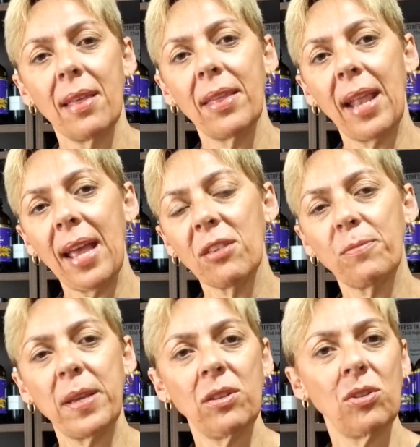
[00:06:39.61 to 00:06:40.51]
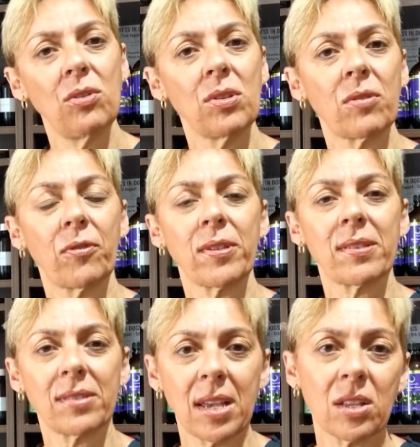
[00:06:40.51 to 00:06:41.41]
that has been used for
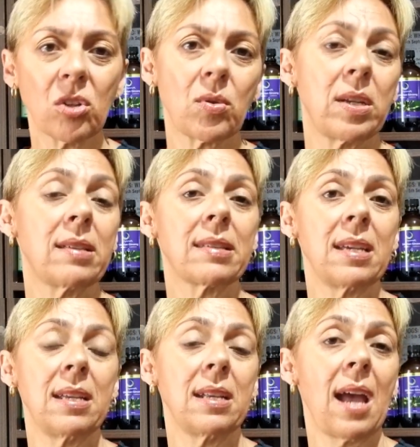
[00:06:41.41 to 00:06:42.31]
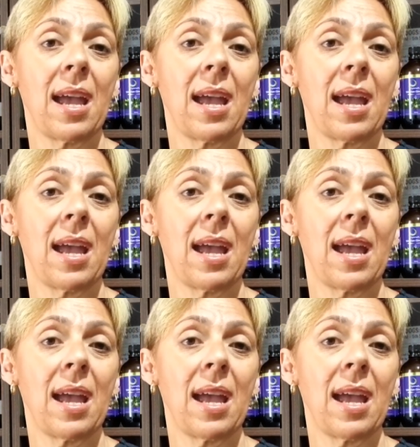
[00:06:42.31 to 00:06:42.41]
centuries in